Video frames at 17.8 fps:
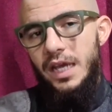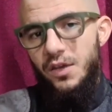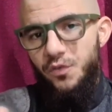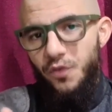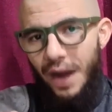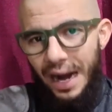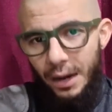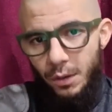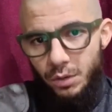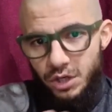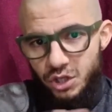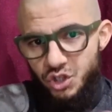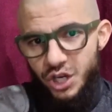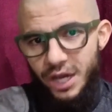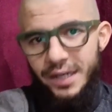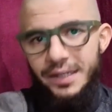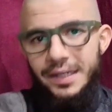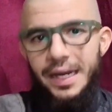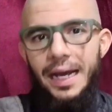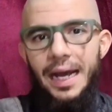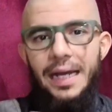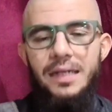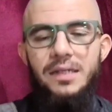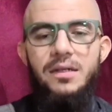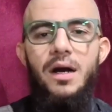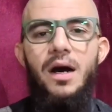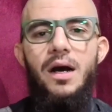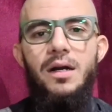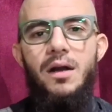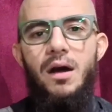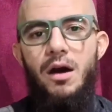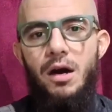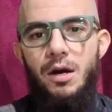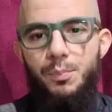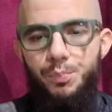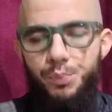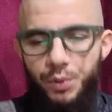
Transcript: If our Jannah and Nar are